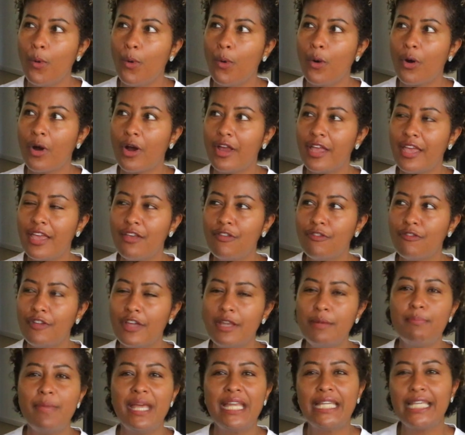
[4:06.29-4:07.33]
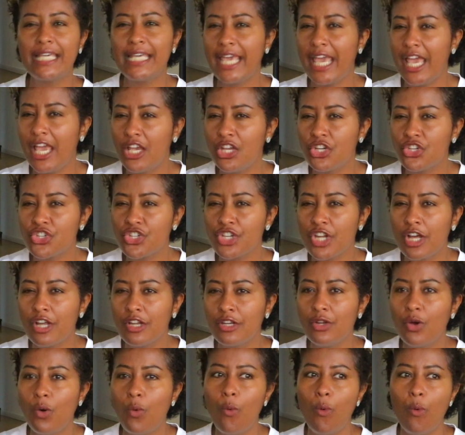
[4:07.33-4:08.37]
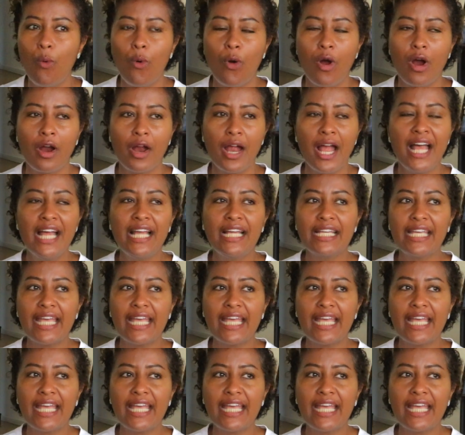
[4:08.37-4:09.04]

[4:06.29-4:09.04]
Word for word: or even medication or